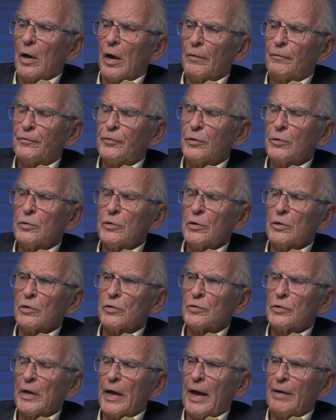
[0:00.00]
A few
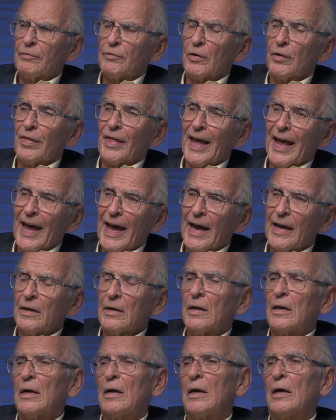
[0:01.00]
years after
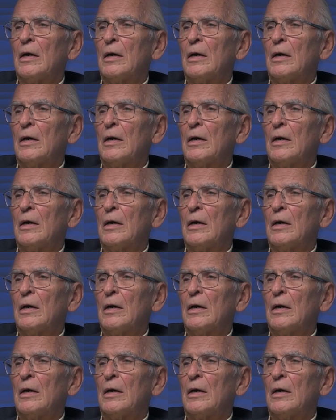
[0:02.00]
that,